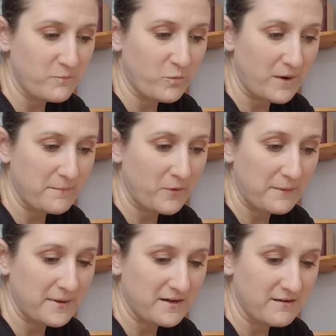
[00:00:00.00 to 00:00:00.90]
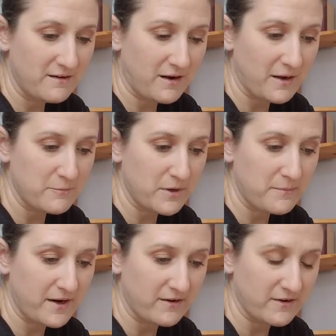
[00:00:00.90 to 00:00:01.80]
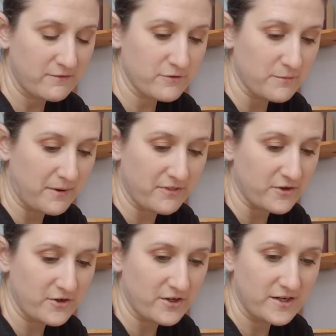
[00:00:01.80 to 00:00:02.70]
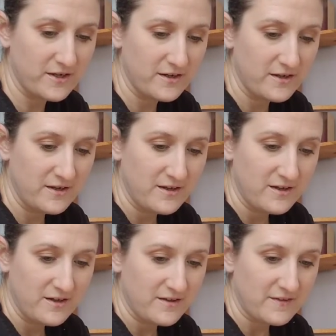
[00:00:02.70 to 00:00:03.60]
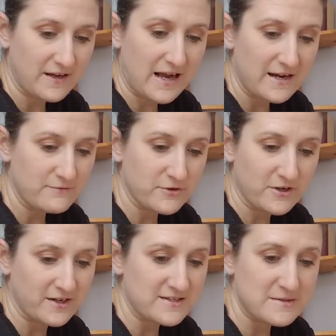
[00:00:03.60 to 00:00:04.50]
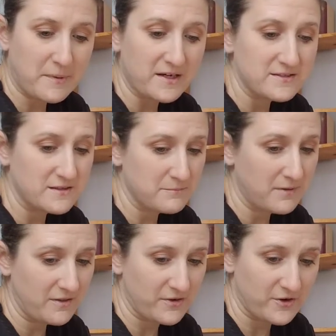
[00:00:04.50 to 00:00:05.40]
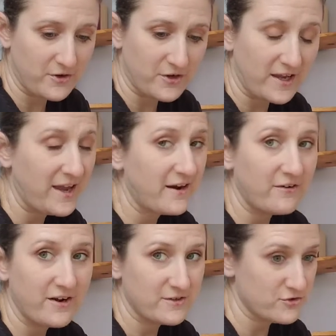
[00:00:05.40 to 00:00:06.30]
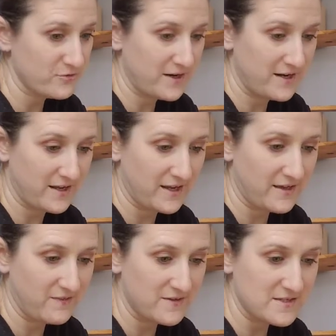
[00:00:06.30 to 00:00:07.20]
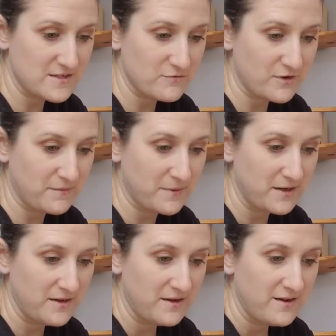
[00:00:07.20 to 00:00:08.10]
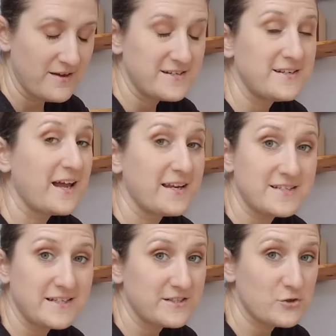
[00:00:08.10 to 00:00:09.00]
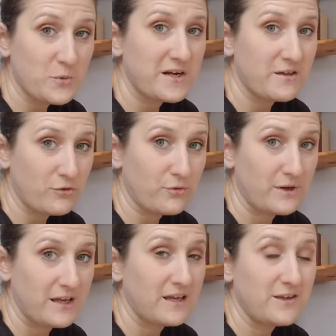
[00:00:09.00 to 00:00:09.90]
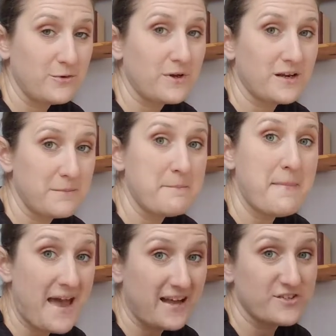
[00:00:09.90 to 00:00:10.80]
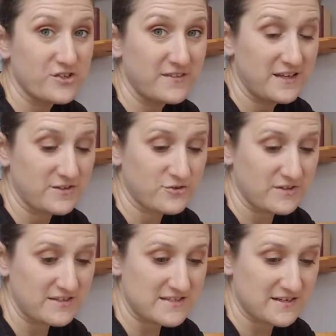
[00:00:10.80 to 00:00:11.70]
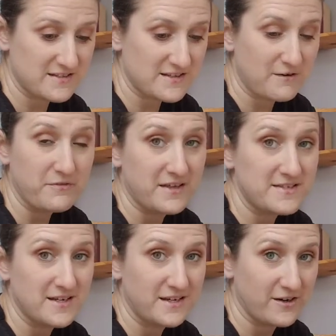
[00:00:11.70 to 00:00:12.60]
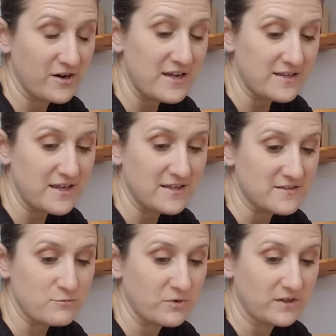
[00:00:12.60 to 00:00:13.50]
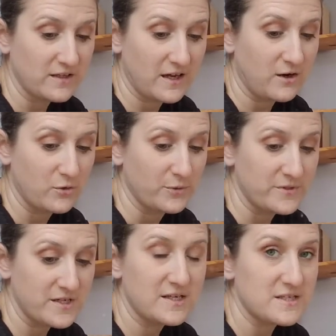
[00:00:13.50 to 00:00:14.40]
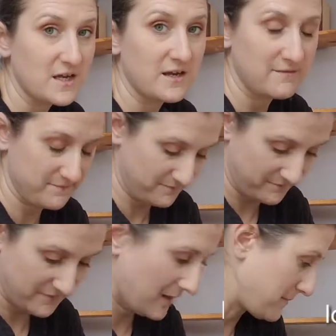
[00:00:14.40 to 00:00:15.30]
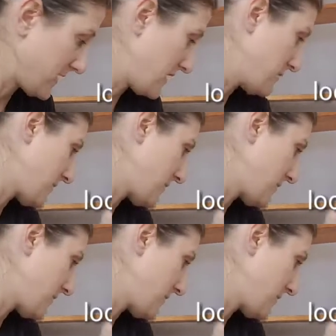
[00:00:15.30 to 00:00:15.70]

women on preparing for motherhood. The Guide for Expectant Mother, Her Care and Training, and this is from 1923. You can imagine the interesting stuff that's in here. It, it's really a hoot. It's, I'm going to keep